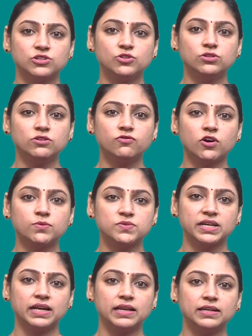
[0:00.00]
Uniform
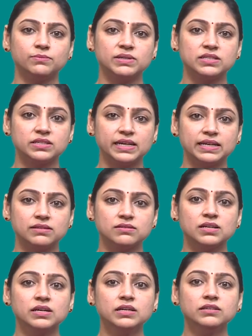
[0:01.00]
scaling
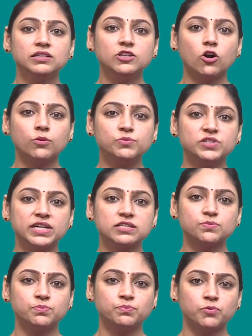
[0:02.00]
maintains the
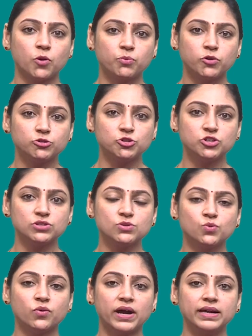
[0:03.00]
object's
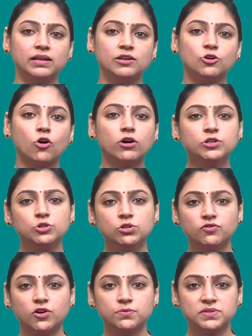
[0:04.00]
proportions while
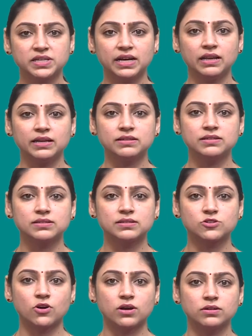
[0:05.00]
non-uniform scaling
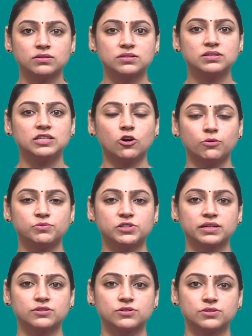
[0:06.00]
distorts the
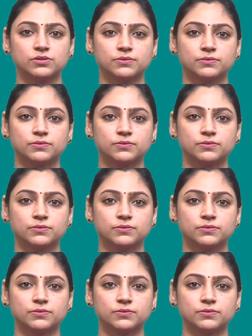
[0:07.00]
object.